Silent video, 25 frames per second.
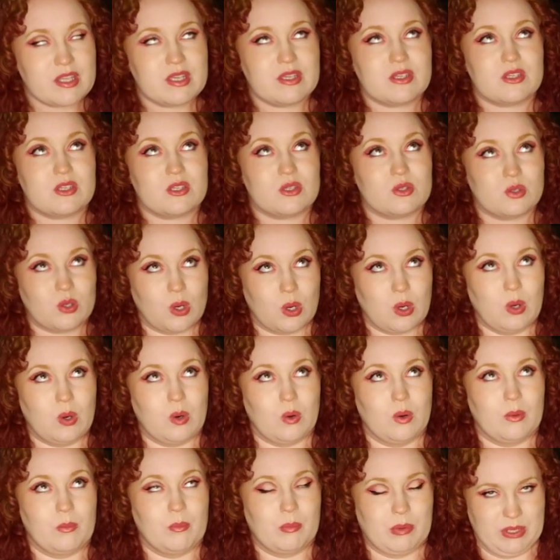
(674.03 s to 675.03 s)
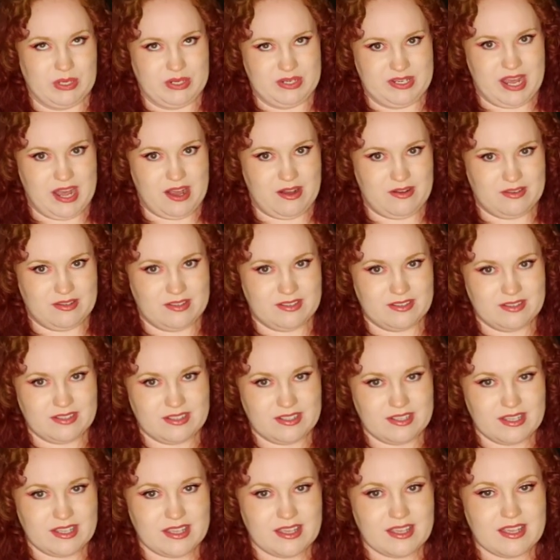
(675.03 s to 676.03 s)
So burnt out.
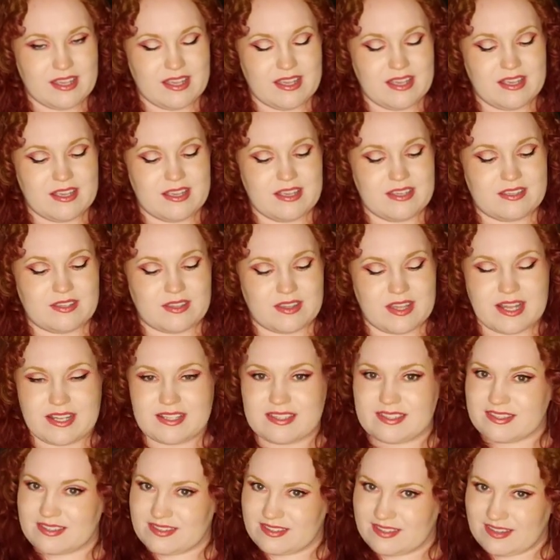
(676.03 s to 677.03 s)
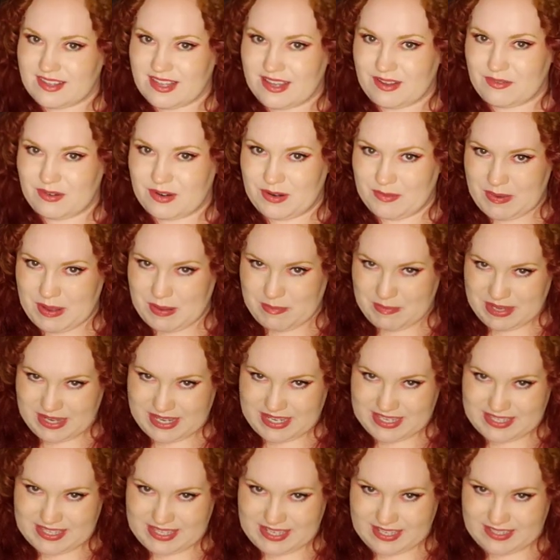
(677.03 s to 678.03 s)
So that's like one of my
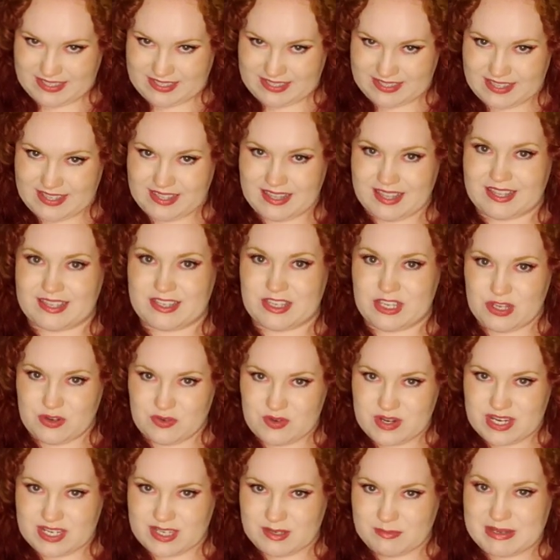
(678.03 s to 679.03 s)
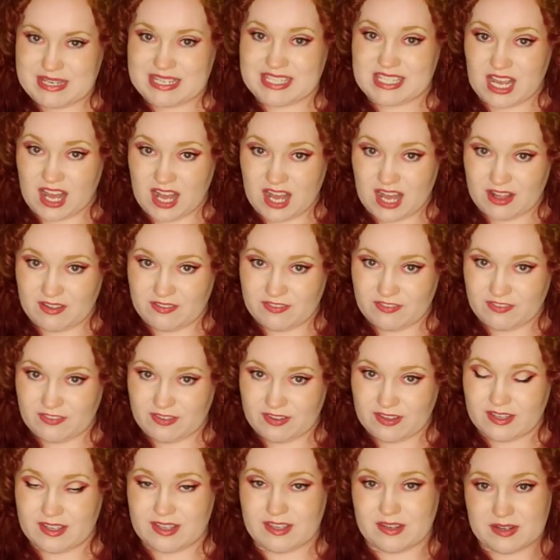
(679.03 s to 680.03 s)
biggest things. Like, you need to be tough.
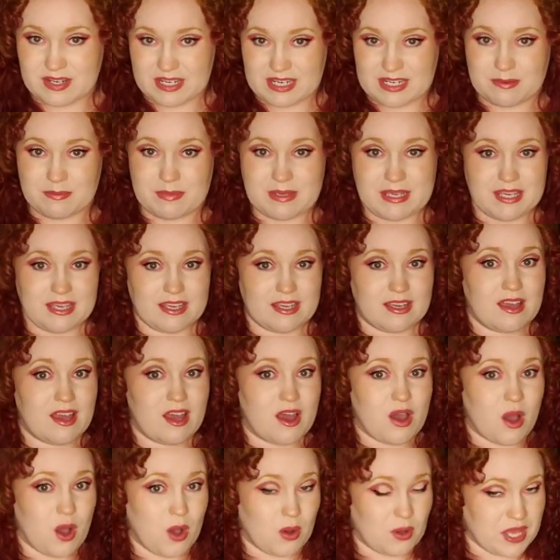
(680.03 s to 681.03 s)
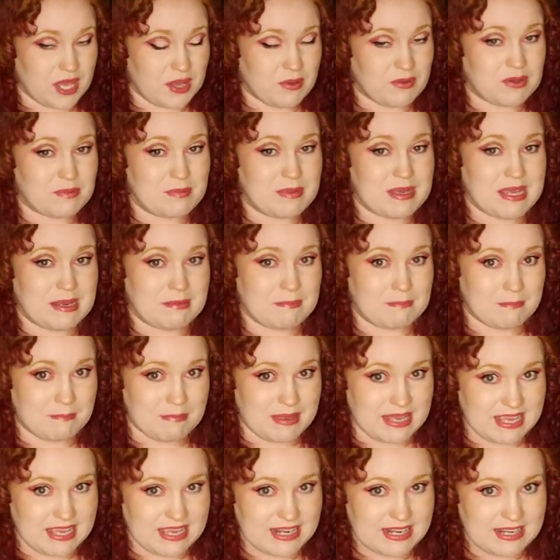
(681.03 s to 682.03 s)
You need to be okay with being
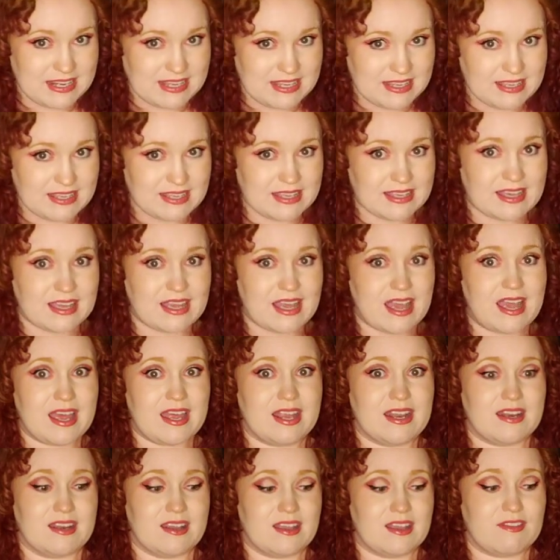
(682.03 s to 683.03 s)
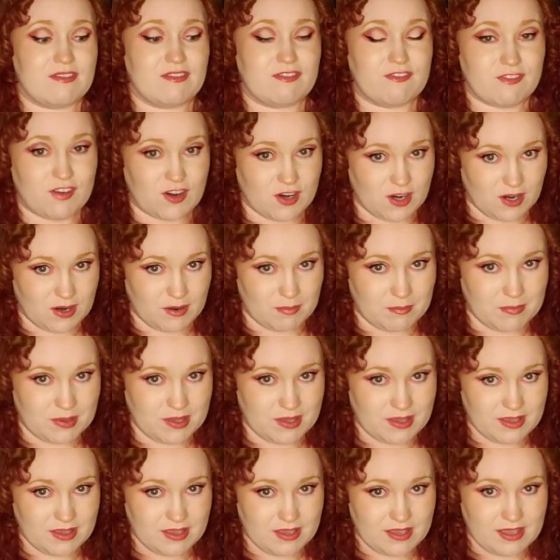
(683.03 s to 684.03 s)
mean and firm.
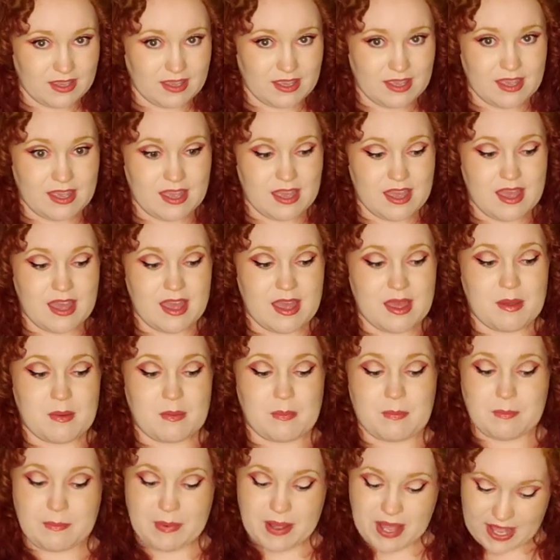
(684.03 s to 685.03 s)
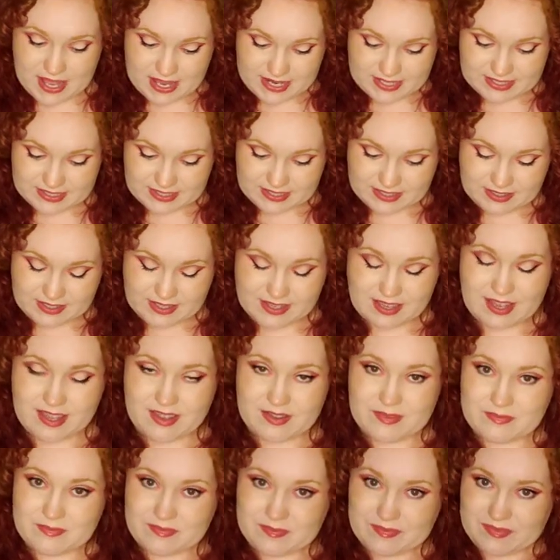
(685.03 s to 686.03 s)
But
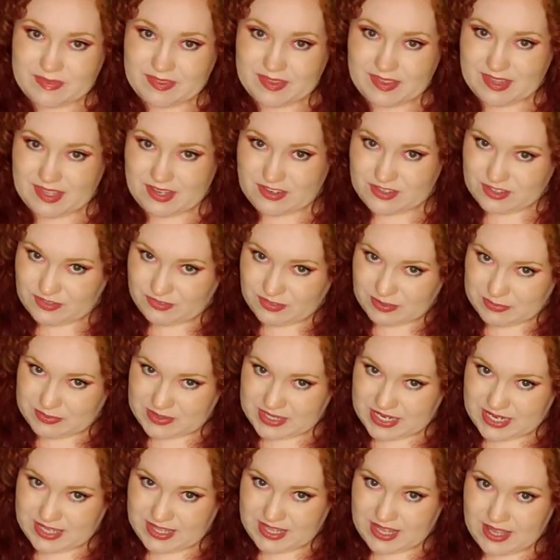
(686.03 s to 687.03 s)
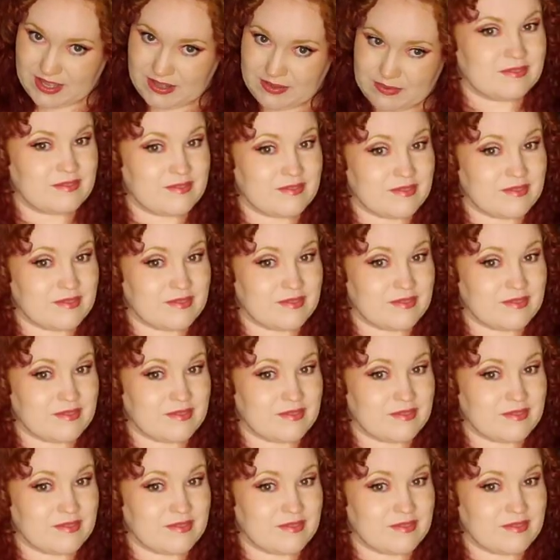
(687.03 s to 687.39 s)
there's a flip side to that.